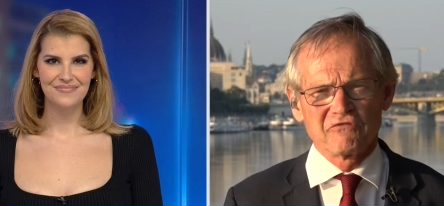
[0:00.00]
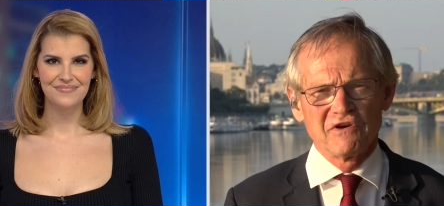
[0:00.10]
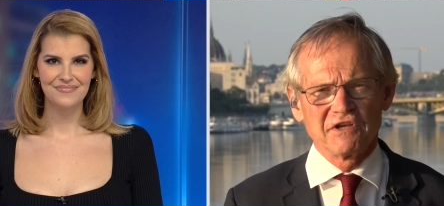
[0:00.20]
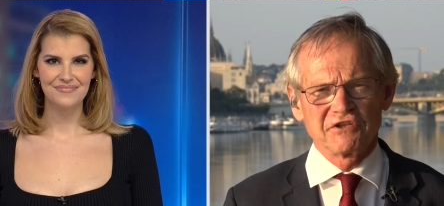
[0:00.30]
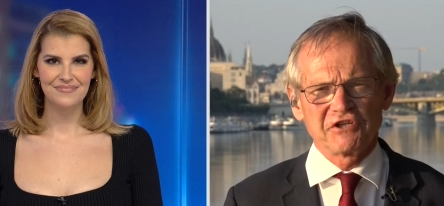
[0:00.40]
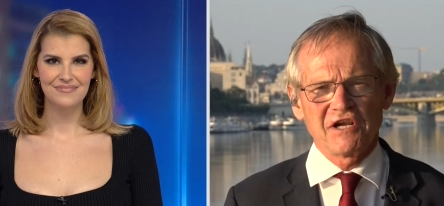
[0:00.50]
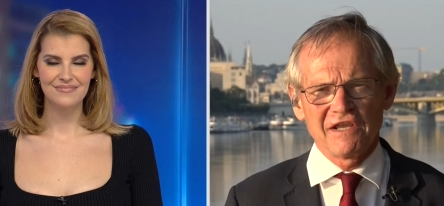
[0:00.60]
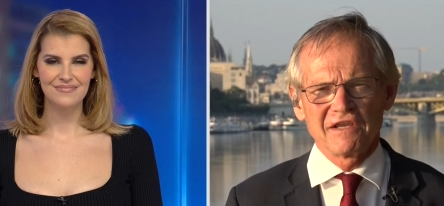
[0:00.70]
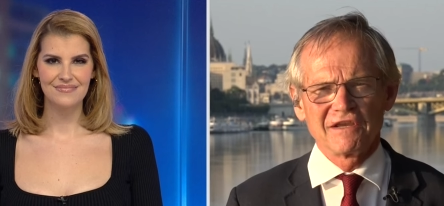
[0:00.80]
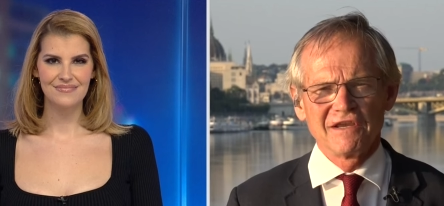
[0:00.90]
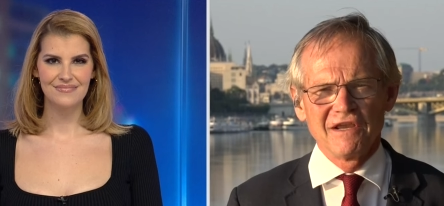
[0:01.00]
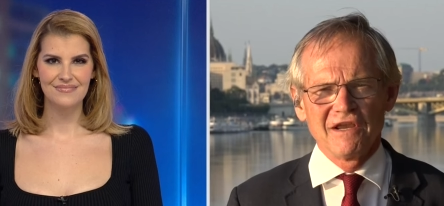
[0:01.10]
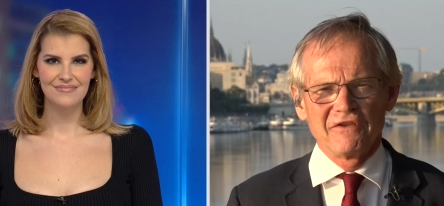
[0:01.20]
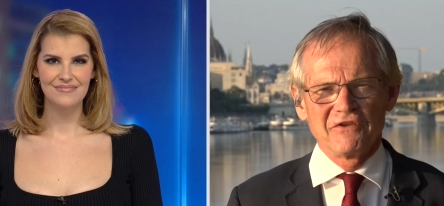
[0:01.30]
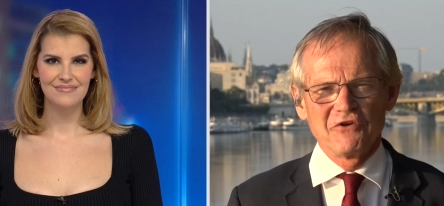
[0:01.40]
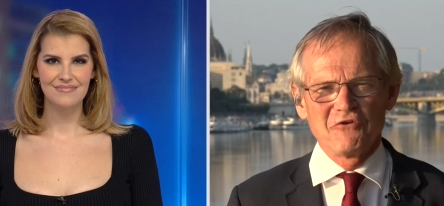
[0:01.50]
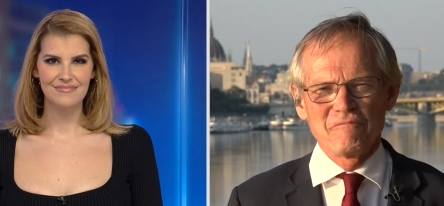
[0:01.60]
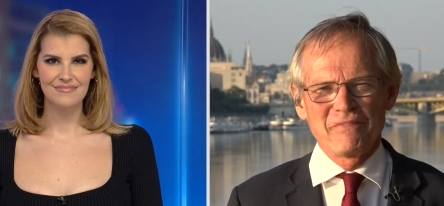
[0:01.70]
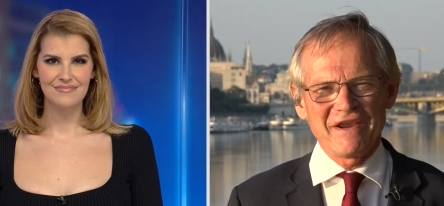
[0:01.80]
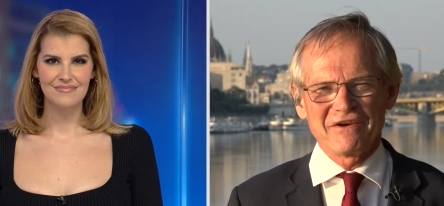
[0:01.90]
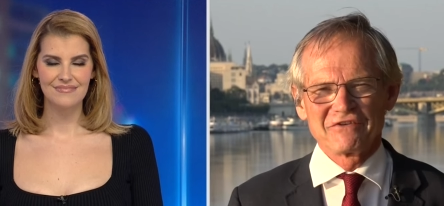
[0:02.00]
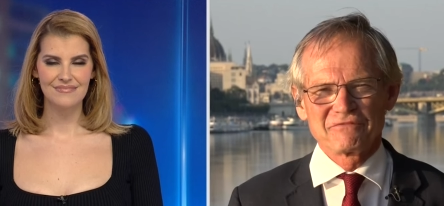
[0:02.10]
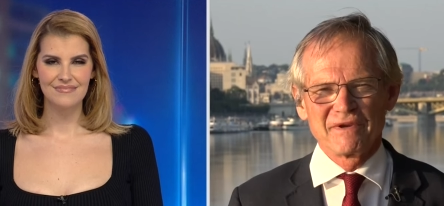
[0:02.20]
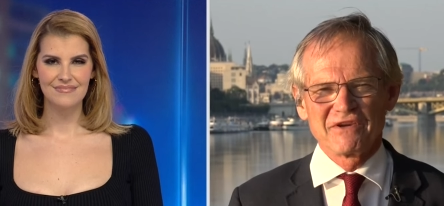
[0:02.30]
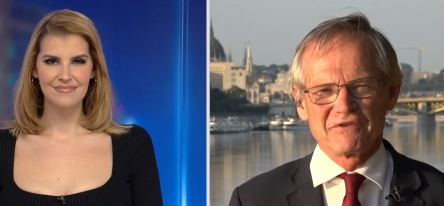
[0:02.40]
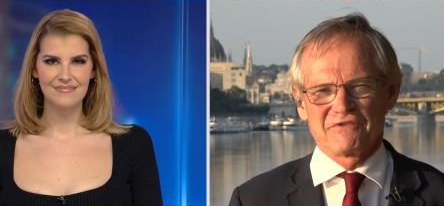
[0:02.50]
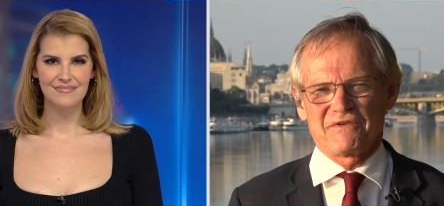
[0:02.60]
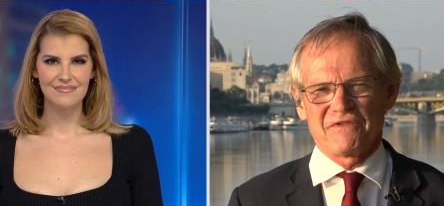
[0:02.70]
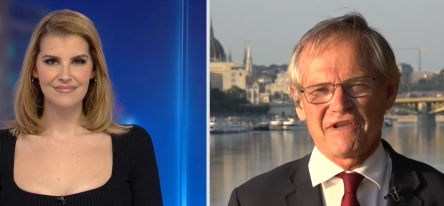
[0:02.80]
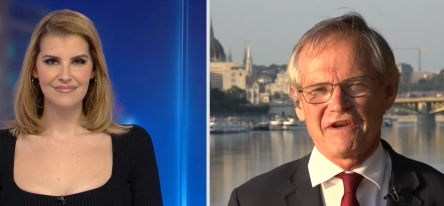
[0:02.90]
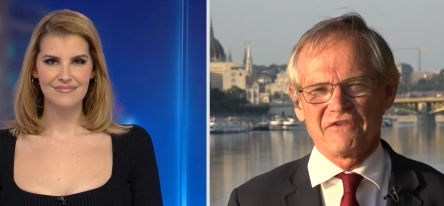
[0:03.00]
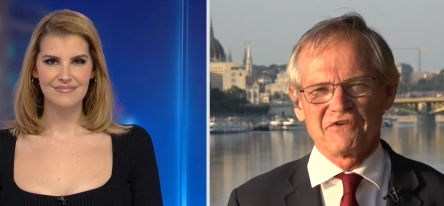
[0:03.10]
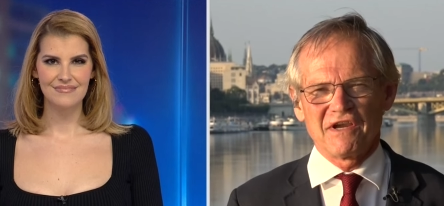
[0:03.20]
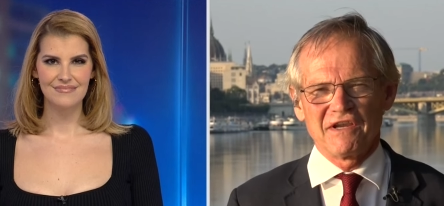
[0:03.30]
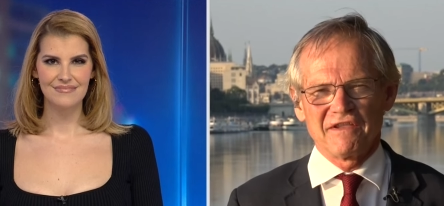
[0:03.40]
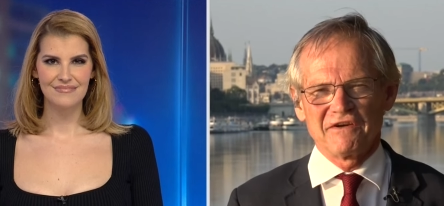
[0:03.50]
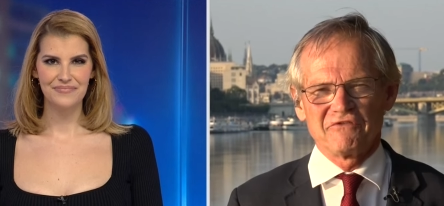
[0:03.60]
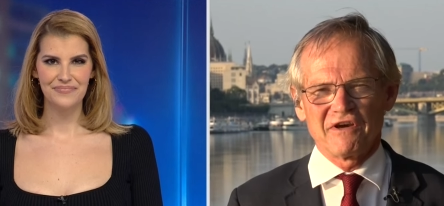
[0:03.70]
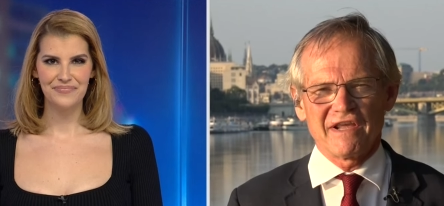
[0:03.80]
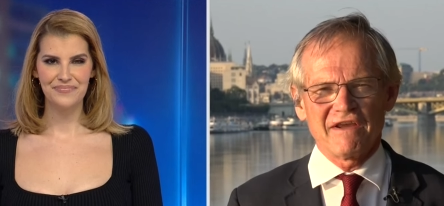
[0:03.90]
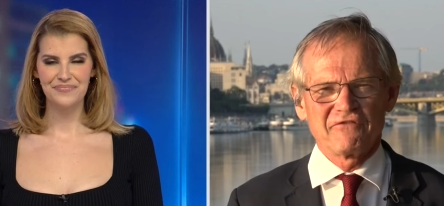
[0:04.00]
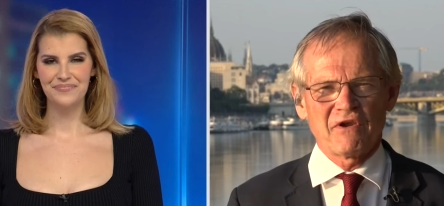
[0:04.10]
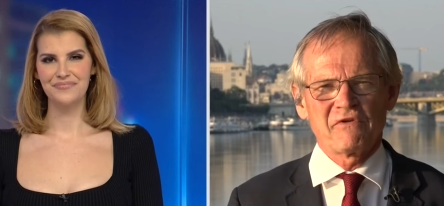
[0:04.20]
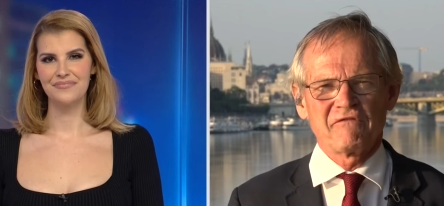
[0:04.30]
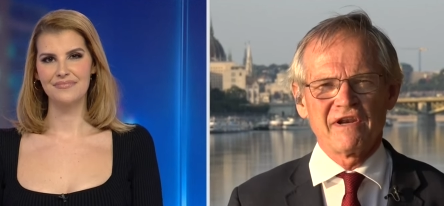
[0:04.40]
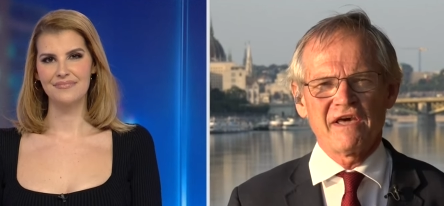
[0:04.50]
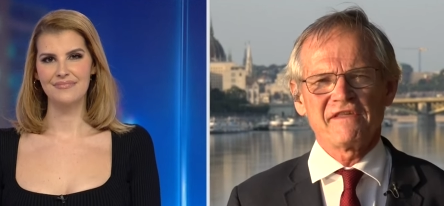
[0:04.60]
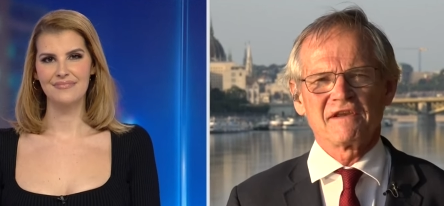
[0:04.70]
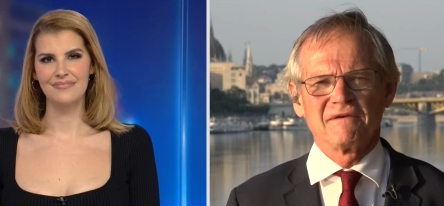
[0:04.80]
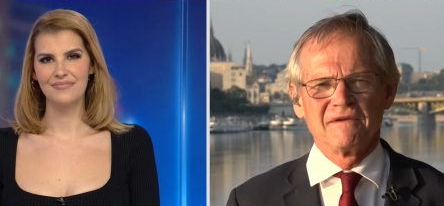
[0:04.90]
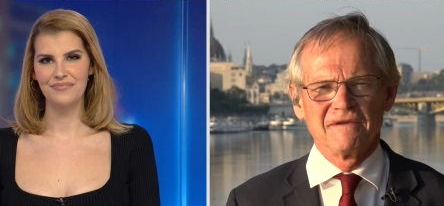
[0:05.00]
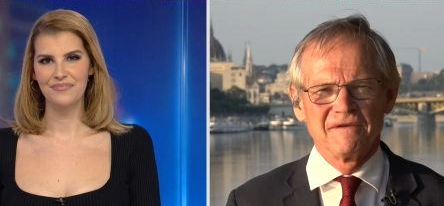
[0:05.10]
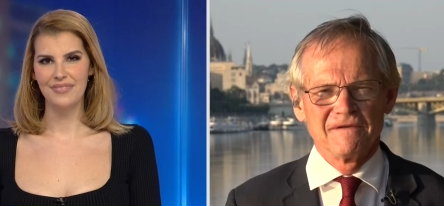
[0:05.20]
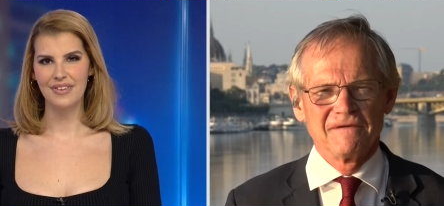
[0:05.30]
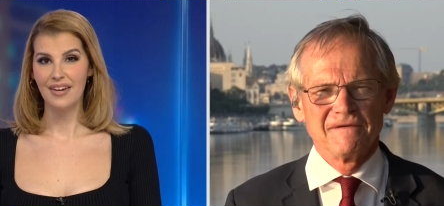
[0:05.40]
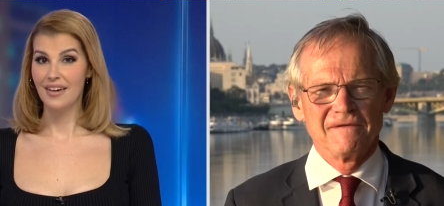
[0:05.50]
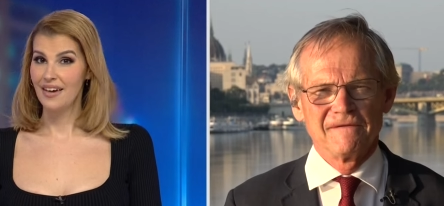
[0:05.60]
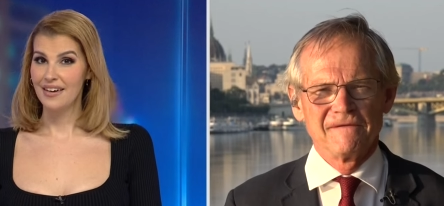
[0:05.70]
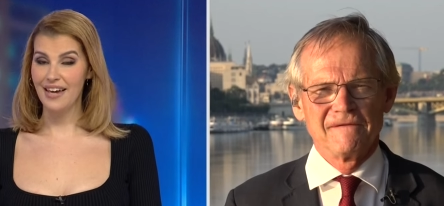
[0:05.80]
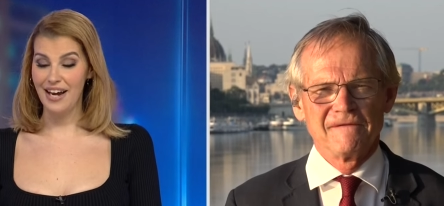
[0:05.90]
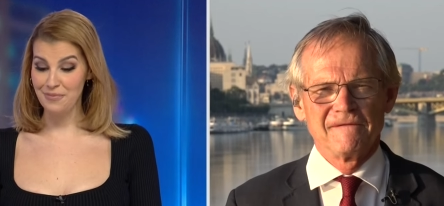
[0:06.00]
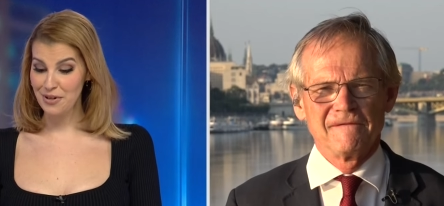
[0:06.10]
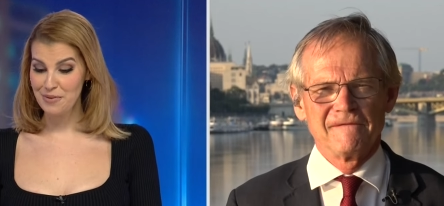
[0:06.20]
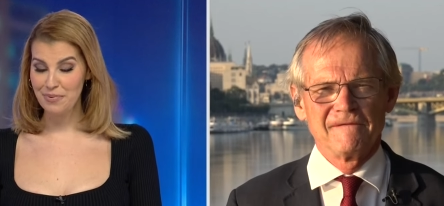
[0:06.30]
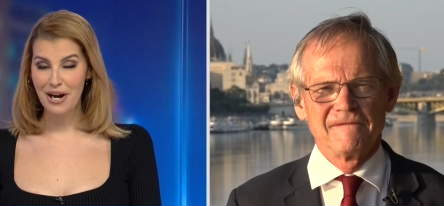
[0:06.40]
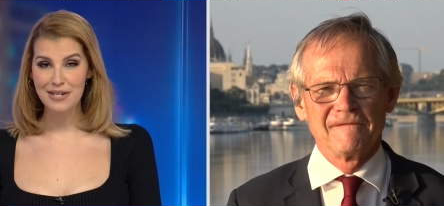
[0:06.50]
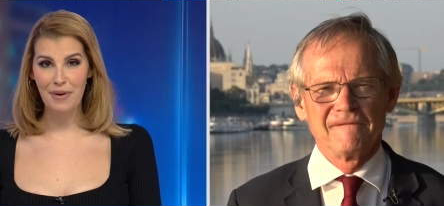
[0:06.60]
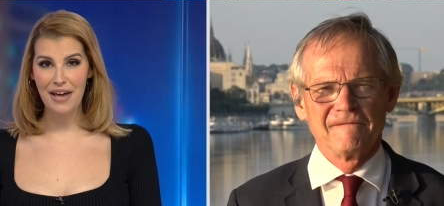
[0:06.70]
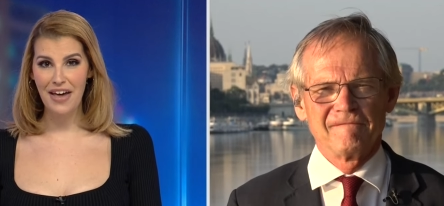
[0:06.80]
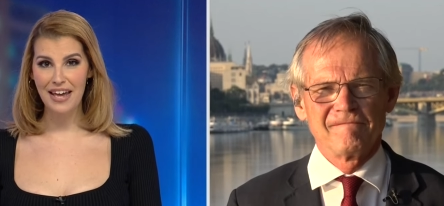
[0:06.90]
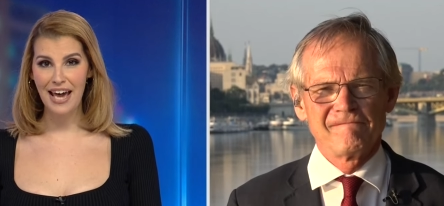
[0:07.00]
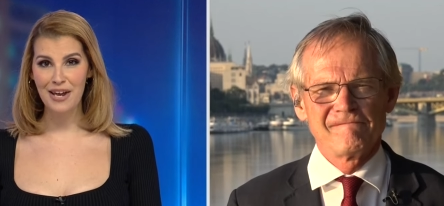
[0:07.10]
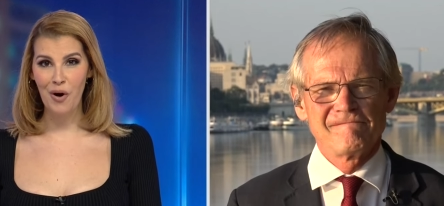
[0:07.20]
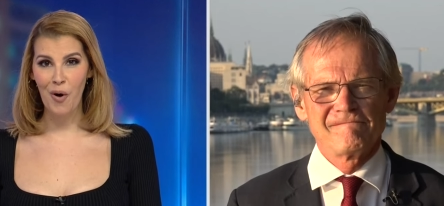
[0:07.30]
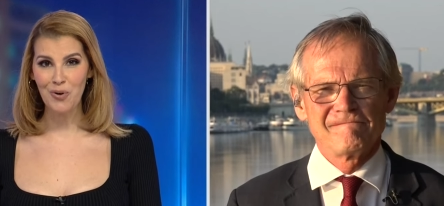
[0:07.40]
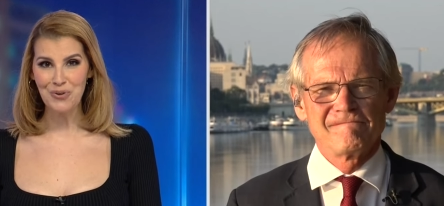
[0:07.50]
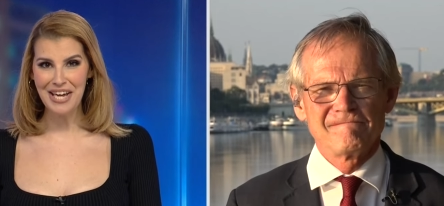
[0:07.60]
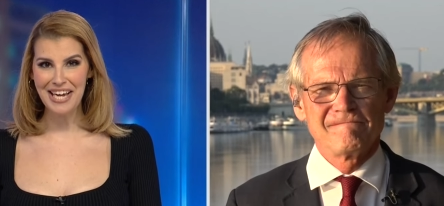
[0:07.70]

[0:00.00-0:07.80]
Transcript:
Speaker 1: really chilling the Europeans because at the end of the day, they'd rather have something than nothing.
Speaker 2: Yeah, I'm not surprised by that at all. Nick